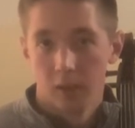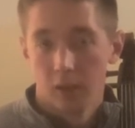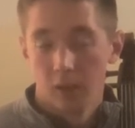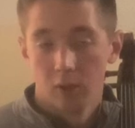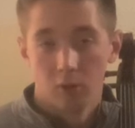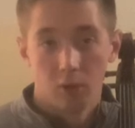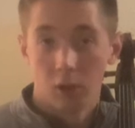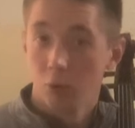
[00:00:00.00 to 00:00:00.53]
So
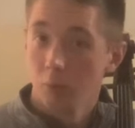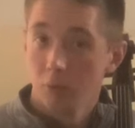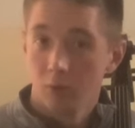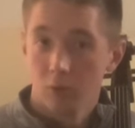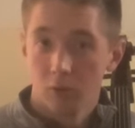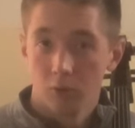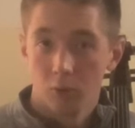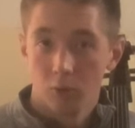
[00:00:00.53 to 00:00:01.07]
I hope this
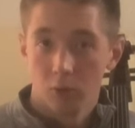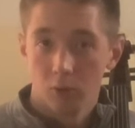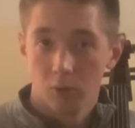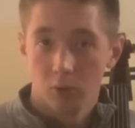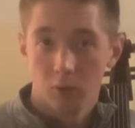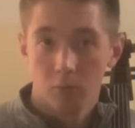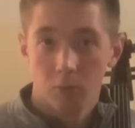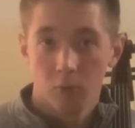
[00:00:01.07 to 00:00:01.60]
tutorial was
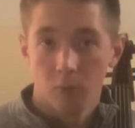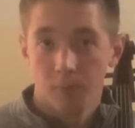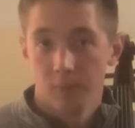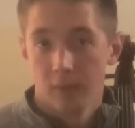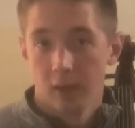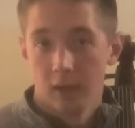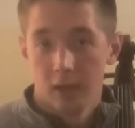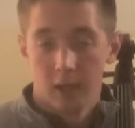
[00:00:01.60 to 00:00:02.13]
helpful,
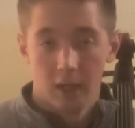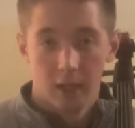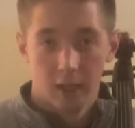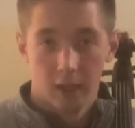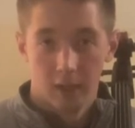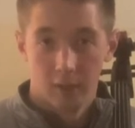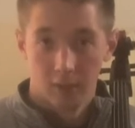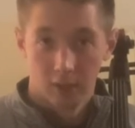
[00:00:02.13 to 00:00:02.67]

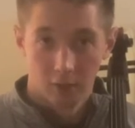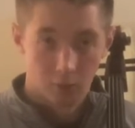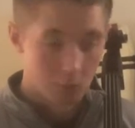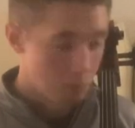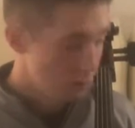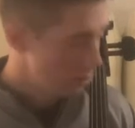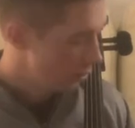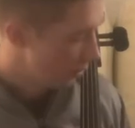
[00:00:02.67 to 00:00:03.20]
and thanks for
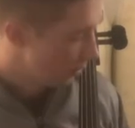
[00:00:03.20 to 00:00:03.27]
watching.